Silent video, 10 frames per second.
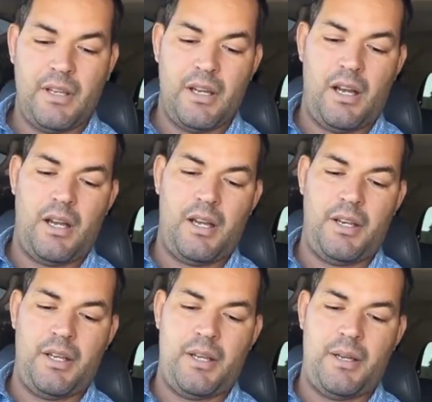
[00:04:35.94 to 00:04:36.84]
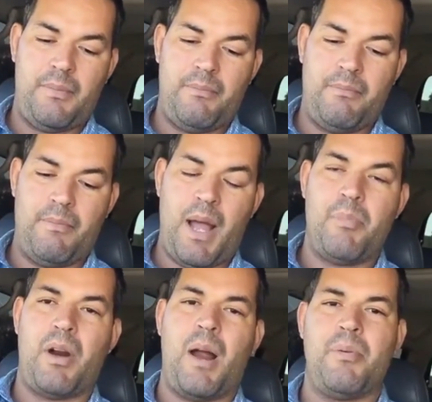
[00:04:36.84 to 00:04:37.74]
on my
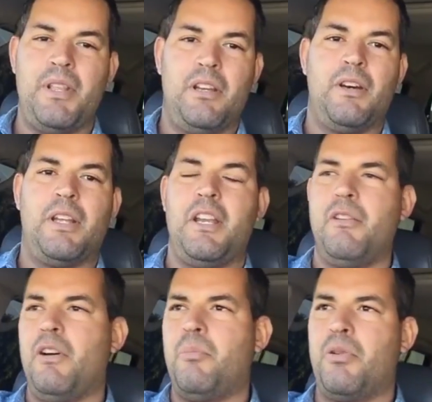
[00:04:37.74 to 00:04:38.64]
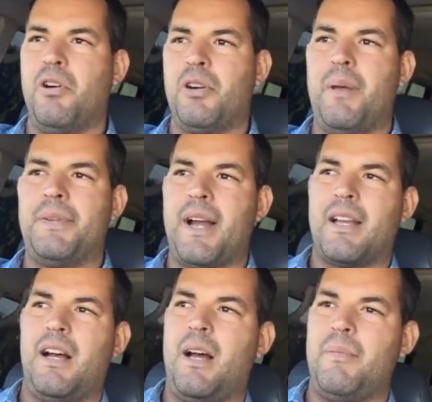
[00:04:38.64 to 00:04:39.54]
property. You go to
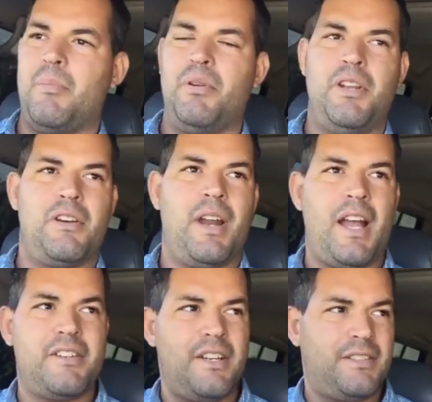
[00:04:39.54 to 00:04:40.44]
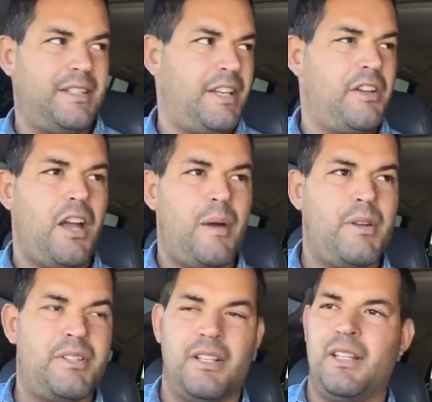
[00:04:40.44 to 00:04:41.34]
heroprogram.com, you put in your address, they tell you how
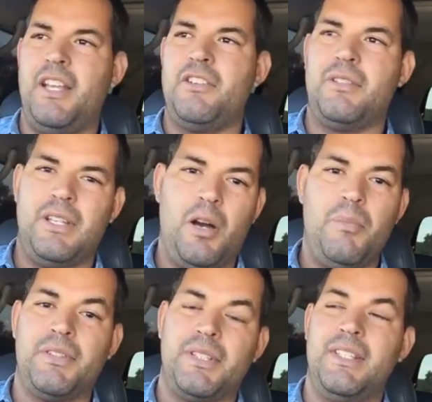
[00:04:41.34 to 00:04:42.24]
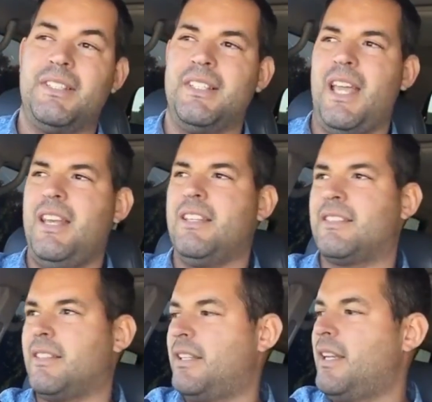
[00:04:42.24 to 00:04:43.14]
much they'll lend you almost
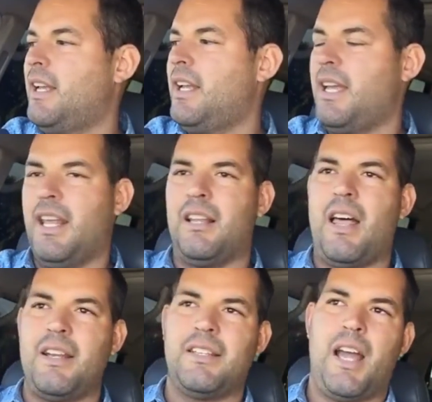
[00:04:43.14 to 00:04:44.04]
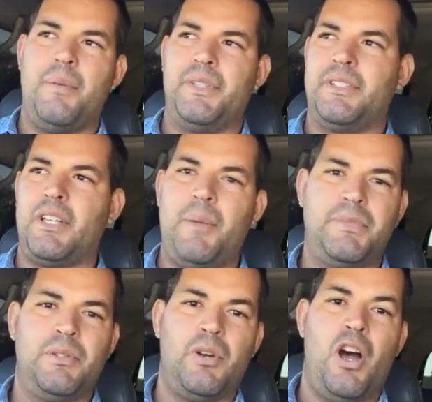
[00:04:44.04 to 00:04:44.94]
instantaneously, and a lot of times it's up
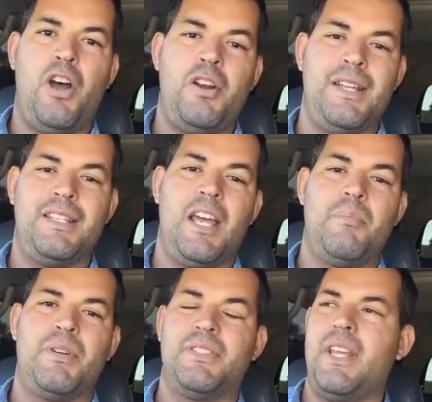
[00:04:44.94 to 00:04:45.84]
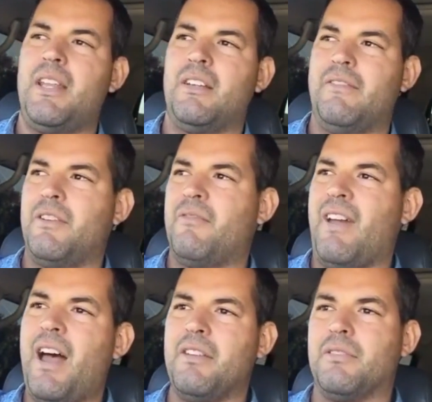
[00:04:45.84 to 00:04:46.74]
to 110% of your
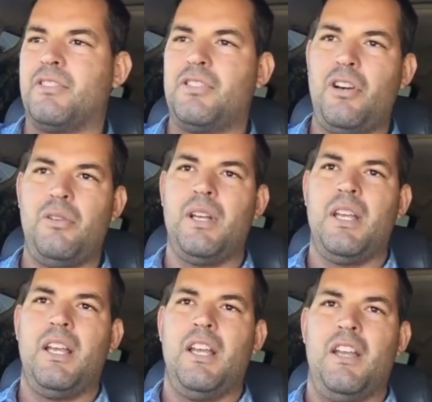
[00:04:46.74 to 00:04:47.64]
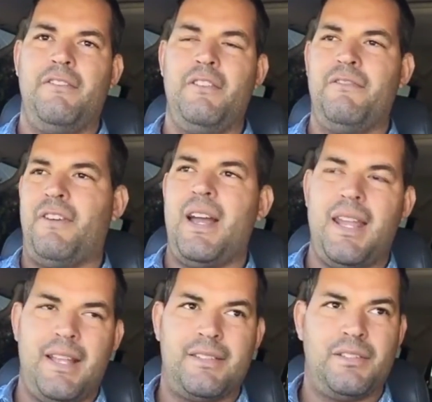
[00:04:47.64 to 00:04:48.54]
value. So if you
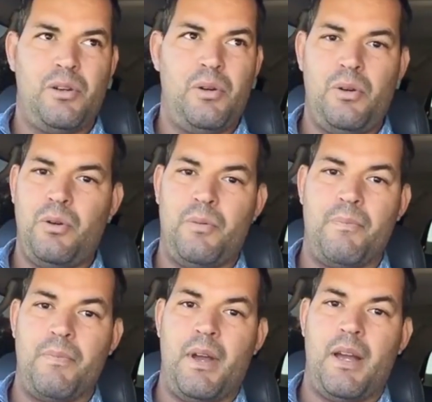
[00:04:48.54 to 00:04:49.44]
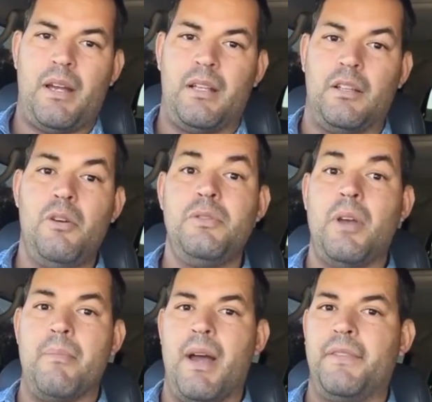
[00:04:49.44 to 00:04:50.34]
finance the whole loan
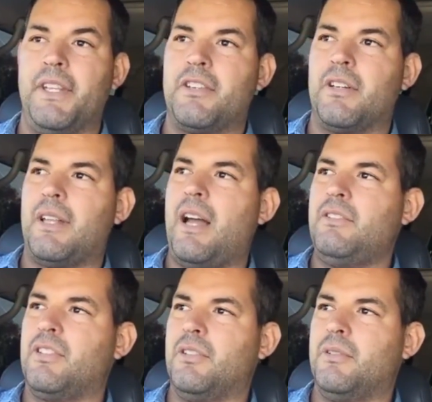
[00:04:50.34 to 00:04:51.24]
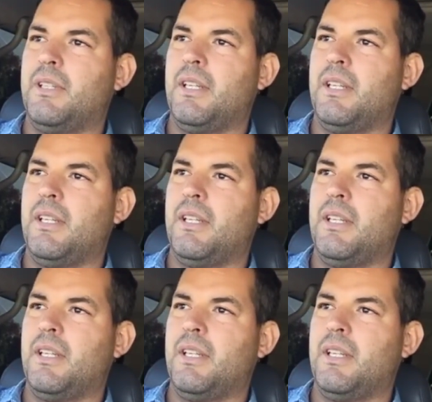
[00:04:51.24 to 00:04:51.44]
amount that you're allowed to,